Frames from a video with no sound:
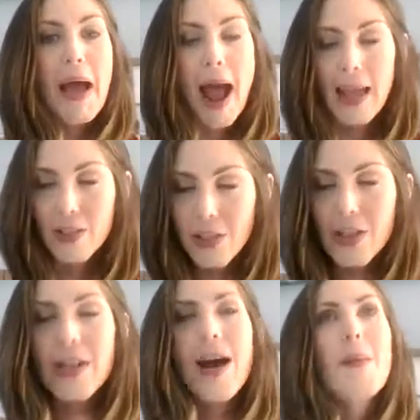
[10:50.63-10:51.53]
I
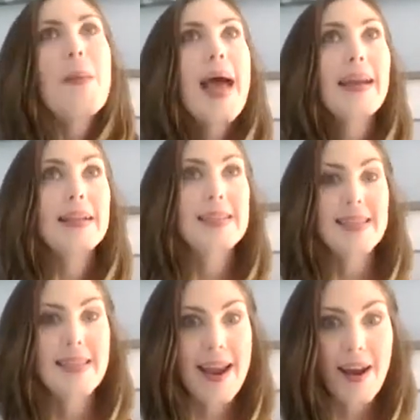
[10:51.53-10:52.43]
look up and it's
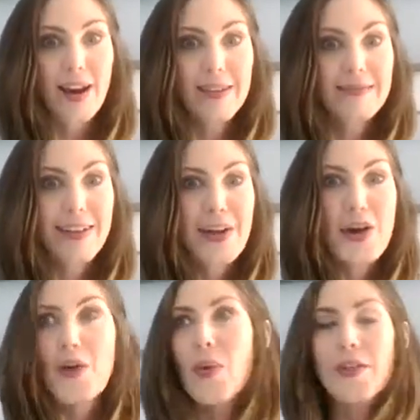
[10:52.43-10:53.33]
there.
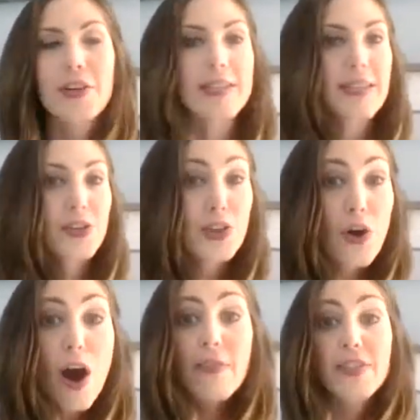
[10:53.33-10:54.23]
Whether it's in your
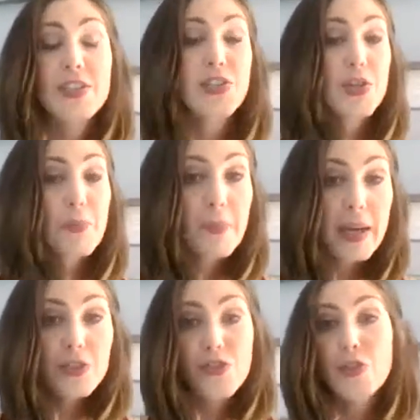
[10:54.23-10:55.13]
office, your
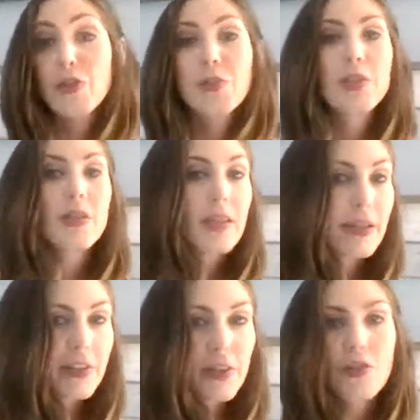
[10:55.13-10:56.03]
bedroom, your
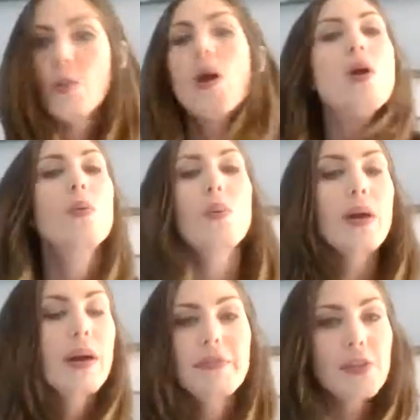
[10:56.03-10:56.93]
living room,
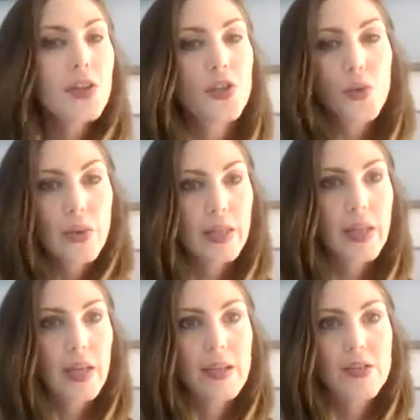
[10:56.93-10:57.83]
wherever you
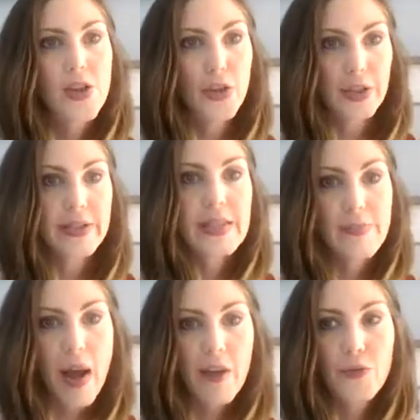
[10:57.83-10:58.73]
think is a good
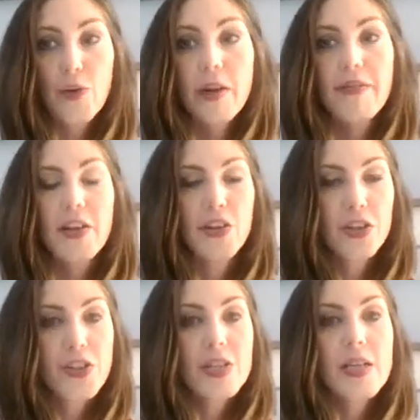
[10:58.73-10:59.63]
spot for it, that
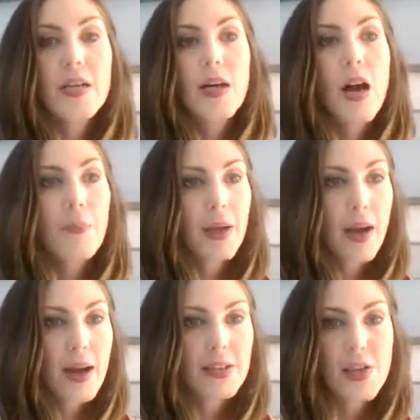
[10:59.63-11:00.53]
you're just going to come in
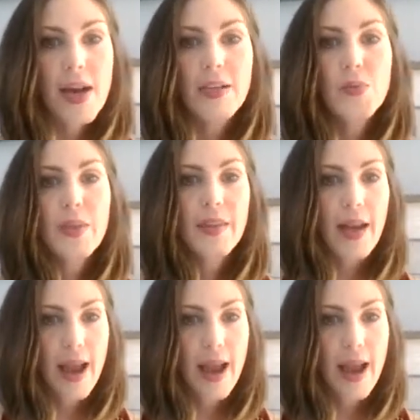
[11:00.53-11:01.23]
contact with it